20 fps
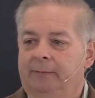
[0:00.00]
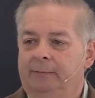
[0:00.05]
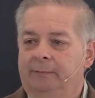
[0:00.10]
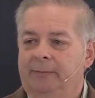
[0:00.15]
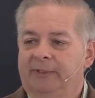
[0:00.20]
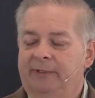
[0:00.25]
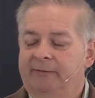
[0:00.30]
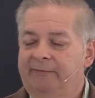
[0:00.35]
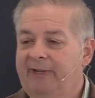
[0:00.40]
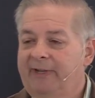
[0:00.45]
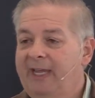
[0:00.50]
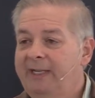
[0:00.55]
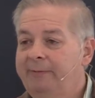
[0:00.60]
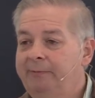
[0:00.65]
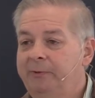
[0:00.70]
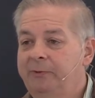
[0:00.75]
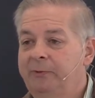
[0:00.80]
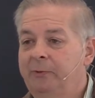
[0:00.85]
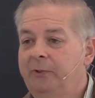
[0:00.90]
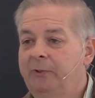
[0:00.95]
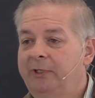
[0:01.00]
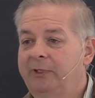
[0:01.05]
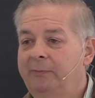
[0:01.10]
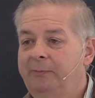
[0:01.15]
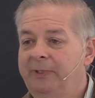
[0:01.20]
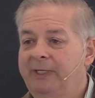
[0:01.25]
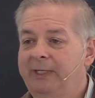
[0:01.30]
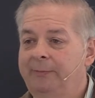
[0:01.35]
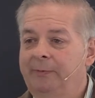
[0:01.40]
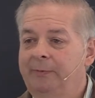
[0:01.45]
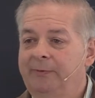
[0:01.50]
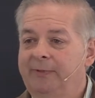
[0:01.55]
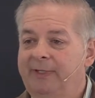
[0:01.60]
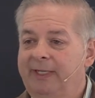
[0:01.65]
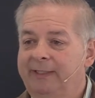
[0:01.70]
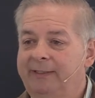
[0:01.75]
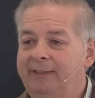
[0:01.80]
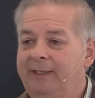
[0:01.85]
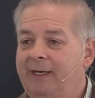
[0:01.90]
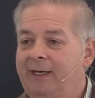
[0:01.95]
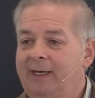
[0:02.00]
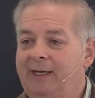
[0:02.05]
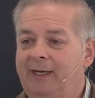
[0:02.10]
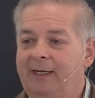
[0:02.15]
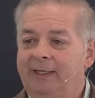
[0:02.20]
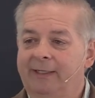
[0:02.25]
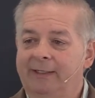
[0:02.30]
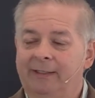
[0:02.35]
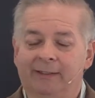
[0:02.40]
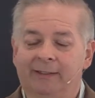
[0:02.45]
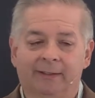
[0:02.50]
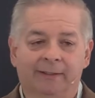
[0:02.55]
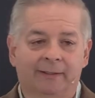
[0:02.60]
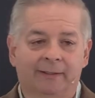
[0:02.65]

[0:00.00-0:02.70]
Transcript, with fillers: But the vast majority of people, they die.